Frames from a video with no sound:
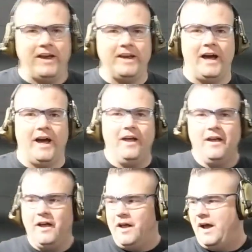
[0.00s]
a
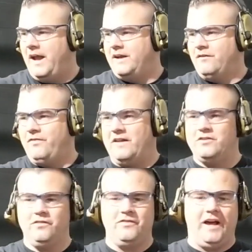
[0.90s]

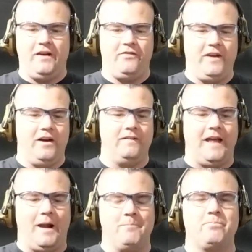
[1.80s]
defensive knife here
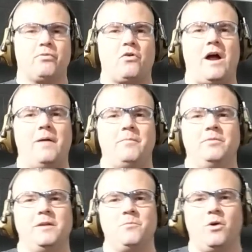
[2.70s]
that I'm
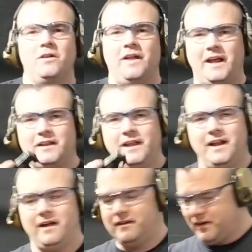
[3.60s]
probably more likely
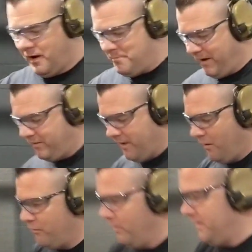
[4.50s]
to cut
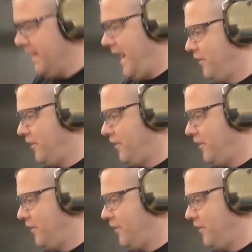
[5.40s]
myself with than